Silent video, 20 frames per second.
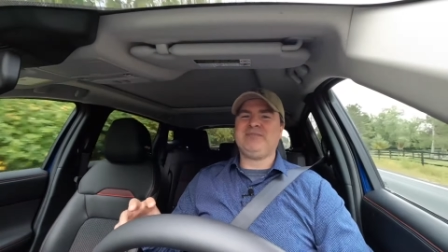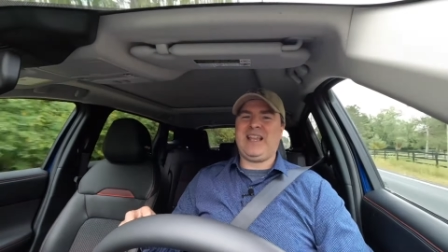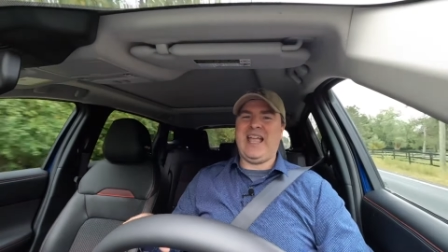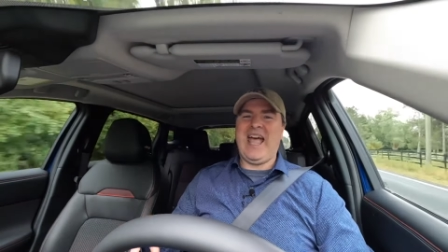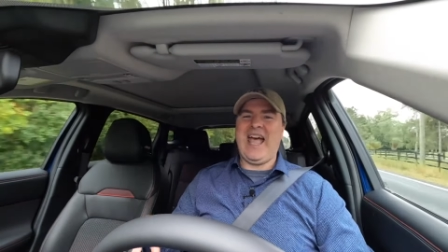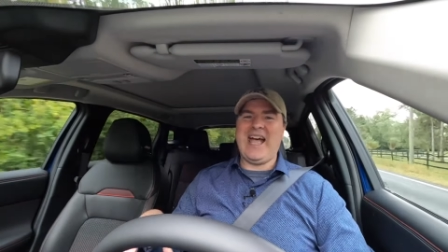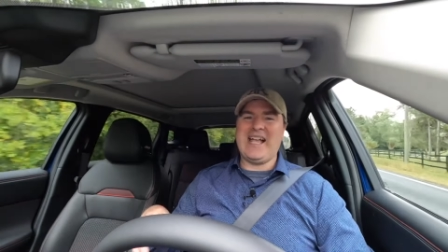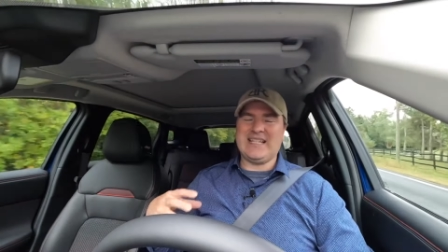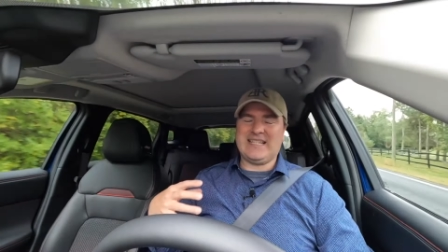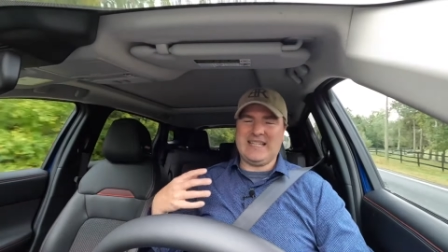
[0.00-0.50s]

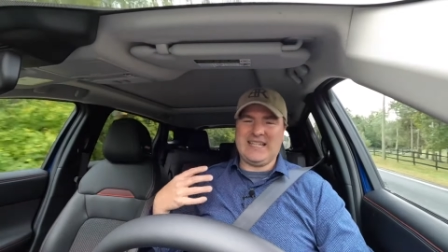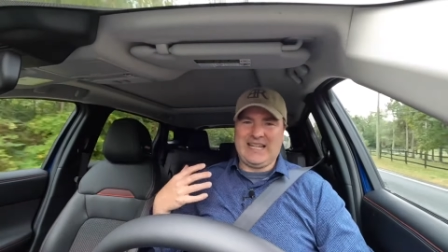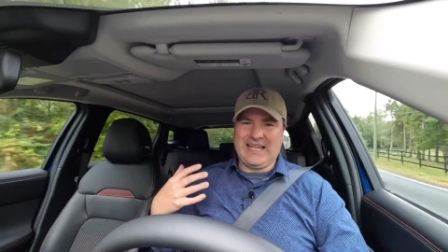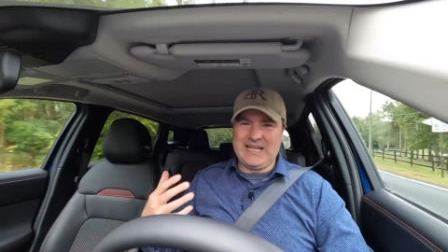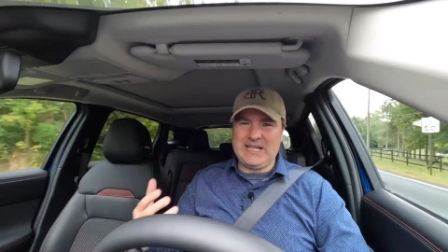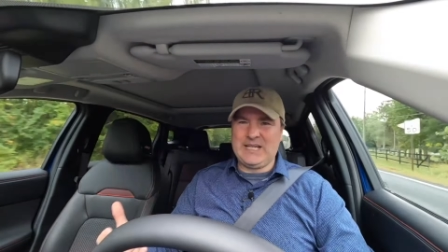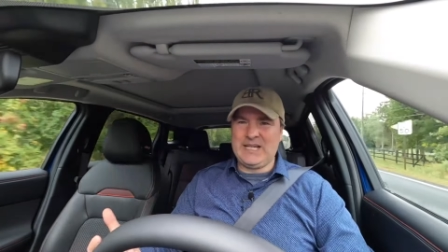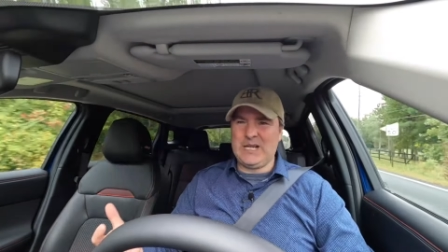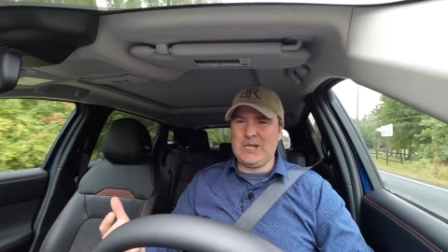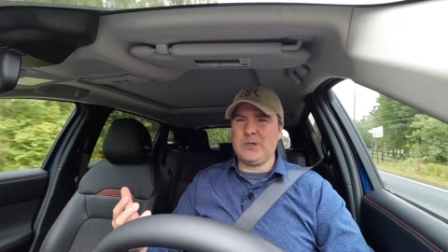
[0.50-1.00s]
as the
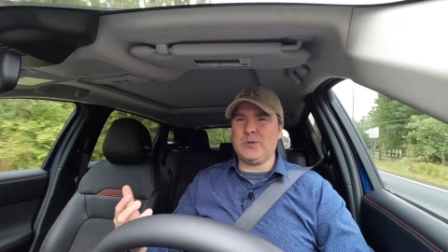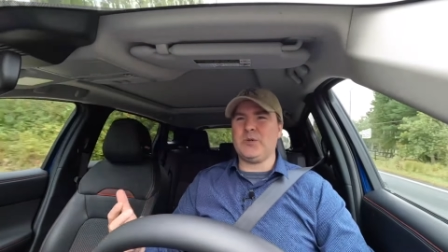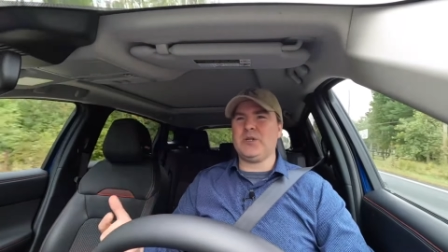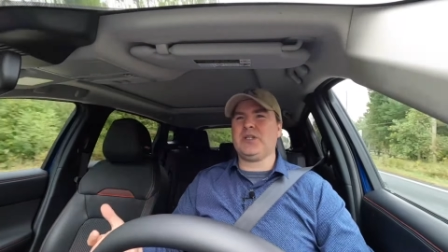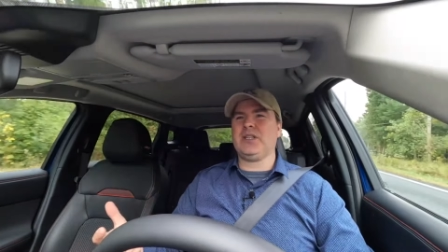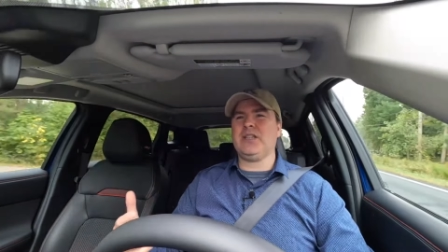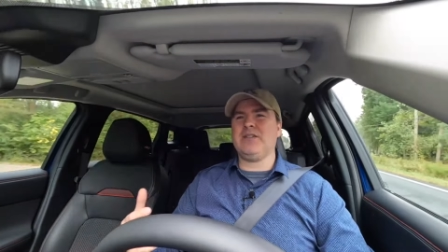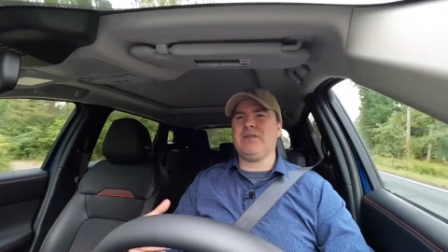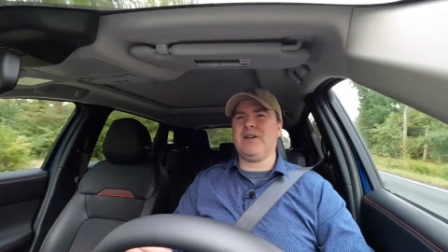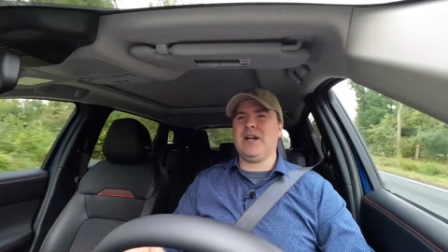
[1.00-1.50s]

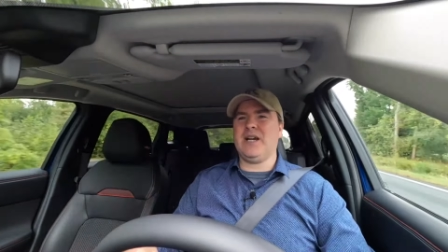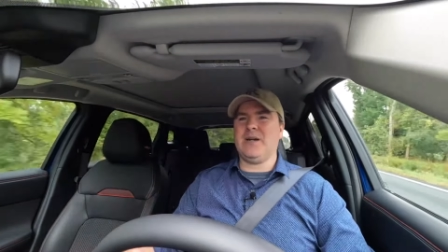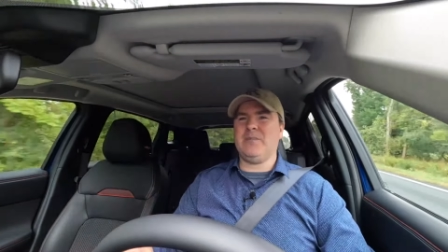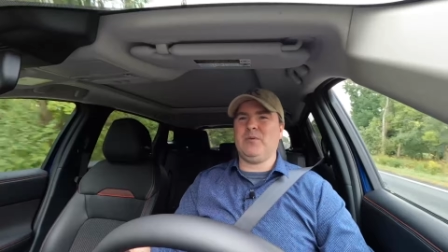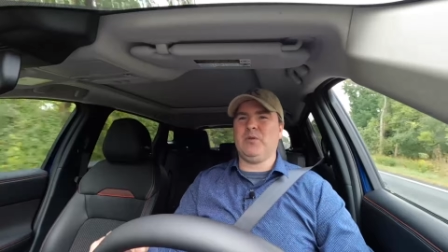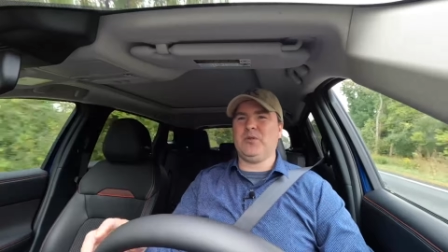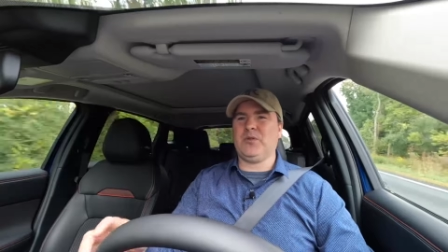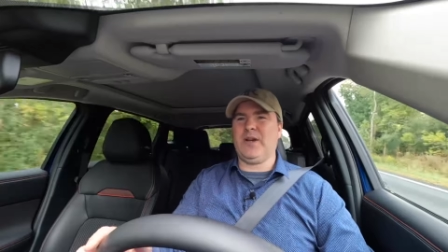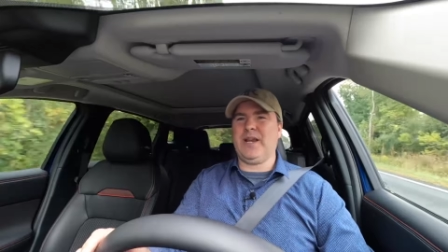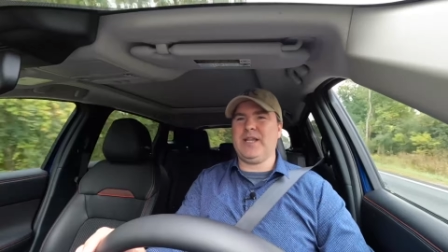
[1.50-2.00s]
continuously
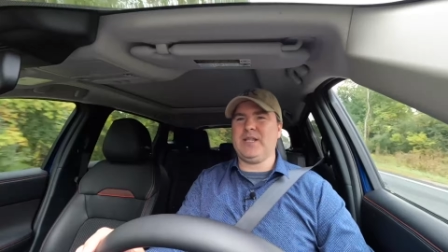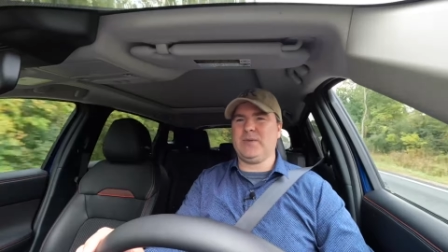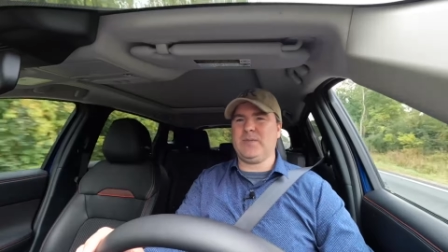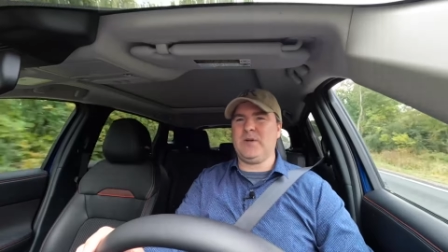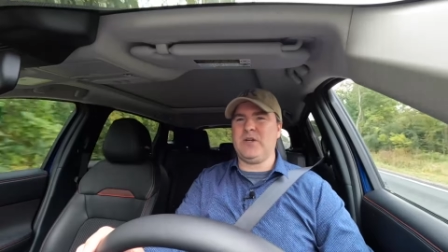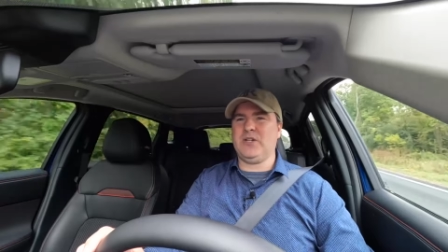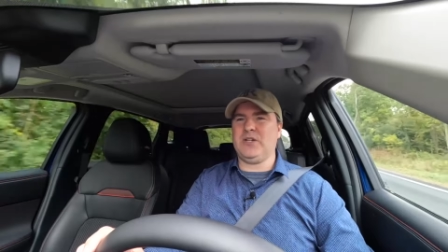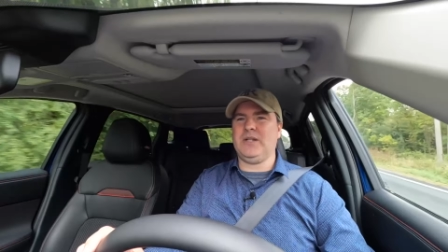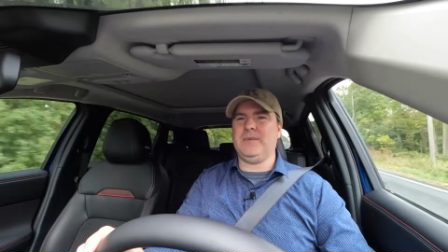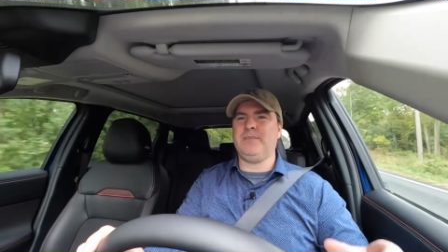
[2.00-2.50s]
variable
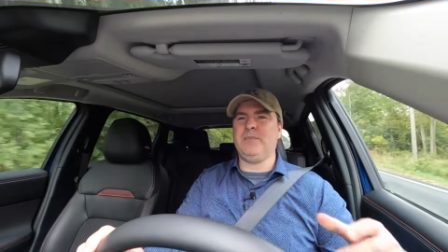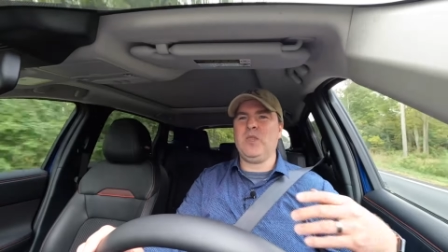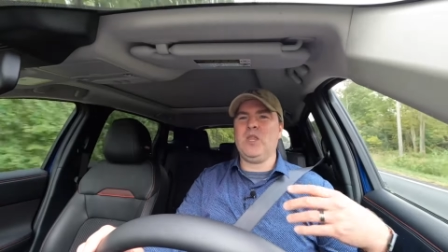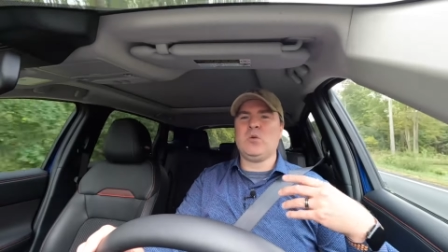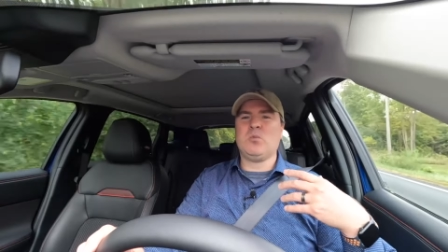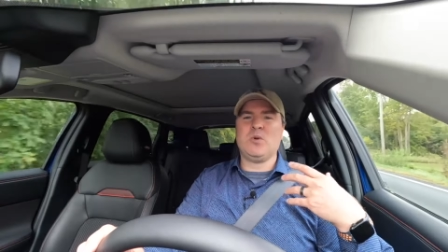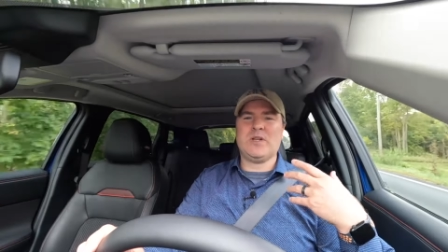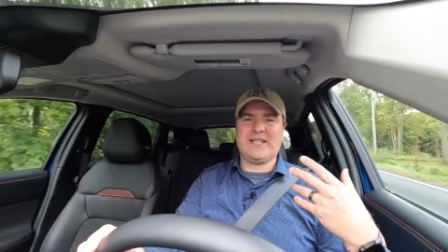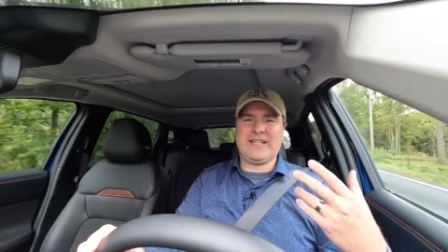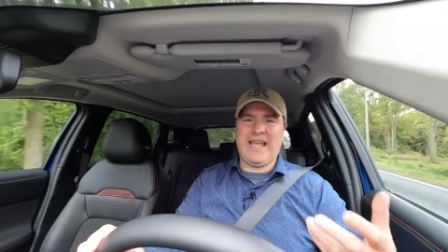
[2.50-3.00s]
transmission
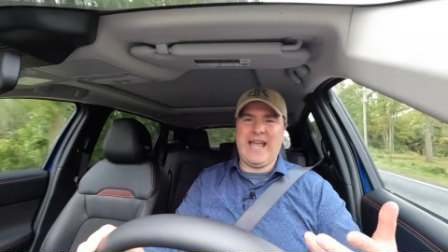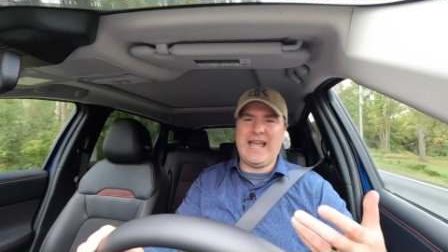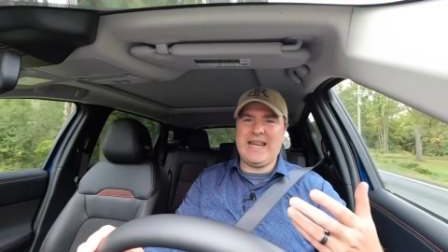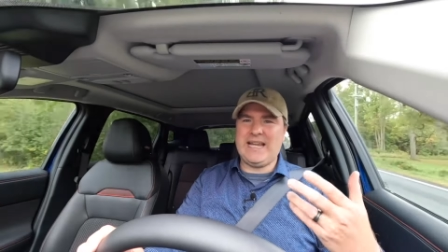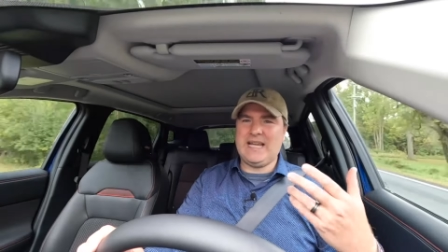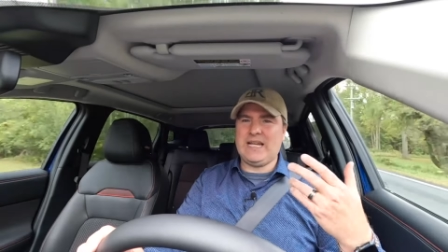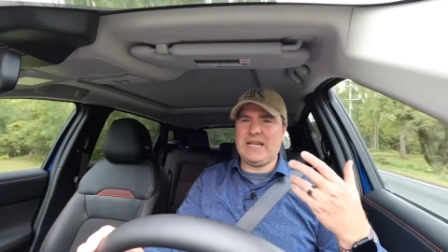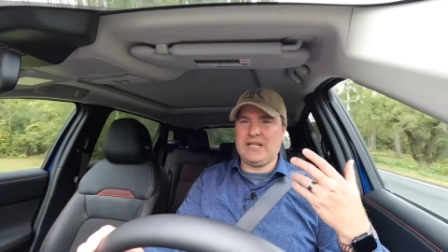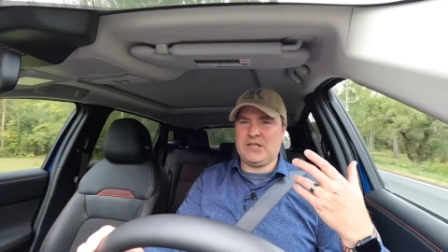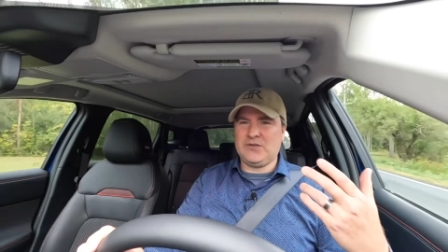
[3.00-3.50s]
was
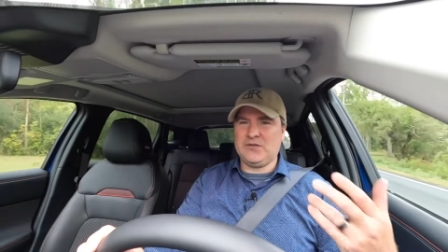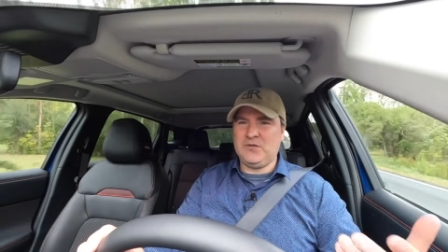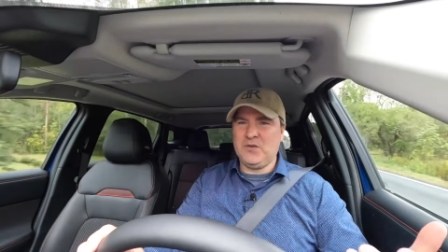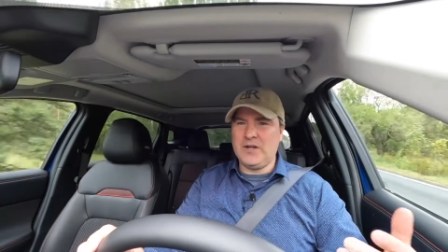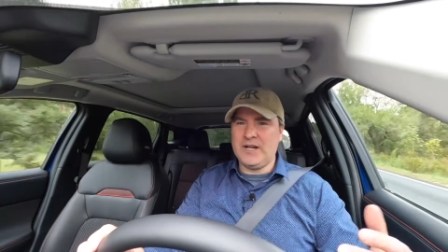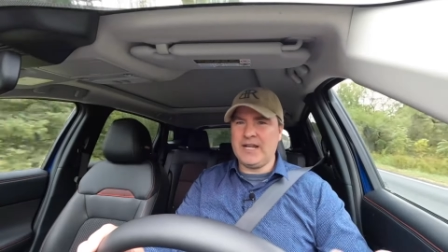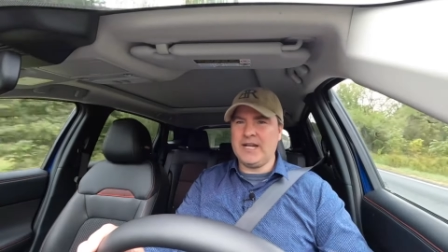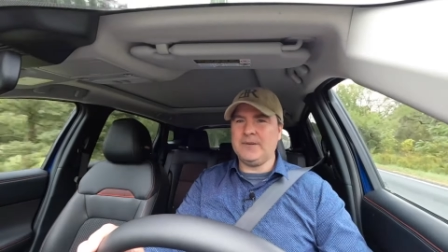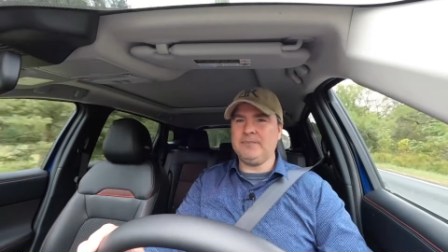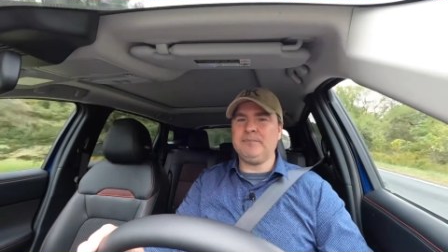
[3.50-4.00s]
gaining its
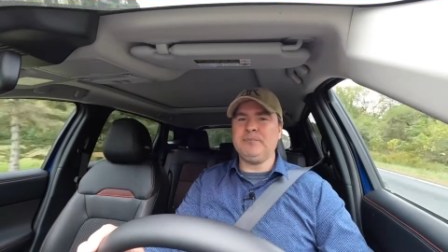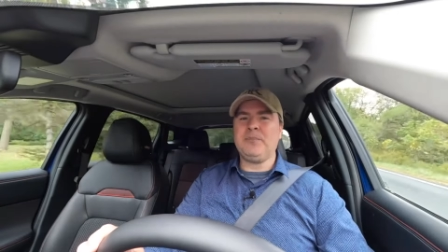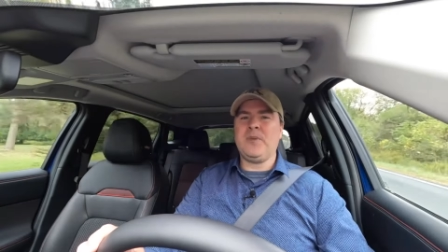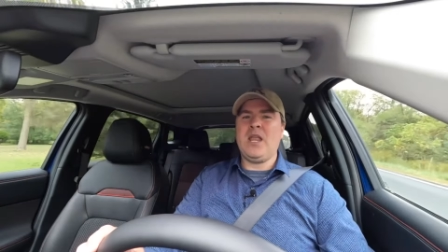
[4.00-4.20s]
footing,